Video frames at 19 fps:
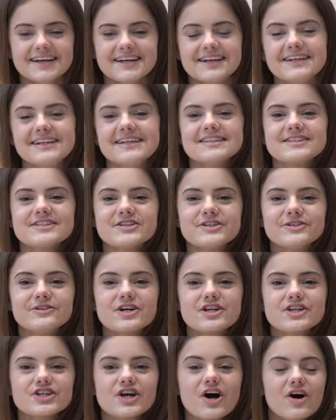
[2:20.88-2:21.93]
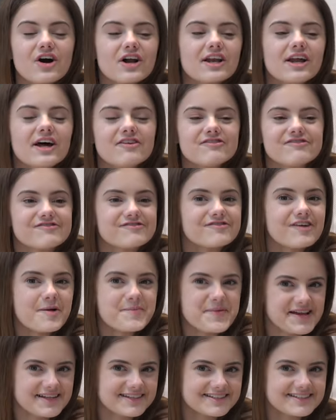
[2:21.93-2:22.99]
little chocolate
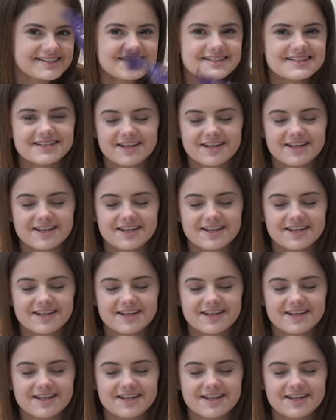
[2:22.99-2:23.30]
robins